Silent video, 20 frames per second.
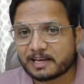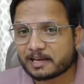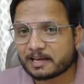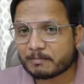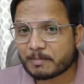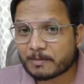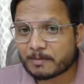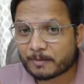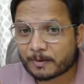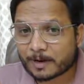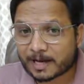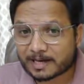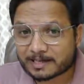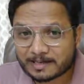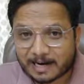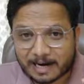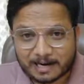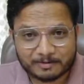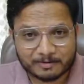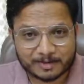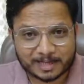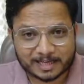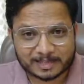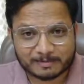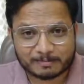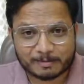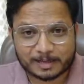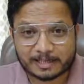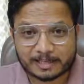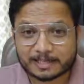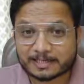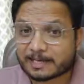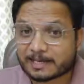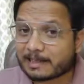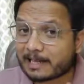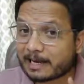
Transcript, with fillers: Before I start with explanation,